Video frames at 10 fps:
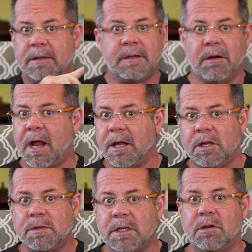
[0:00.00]
they're not
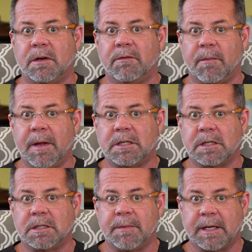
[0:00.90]
using good
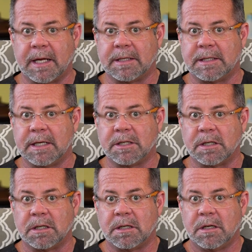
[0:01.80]
information to make that decision.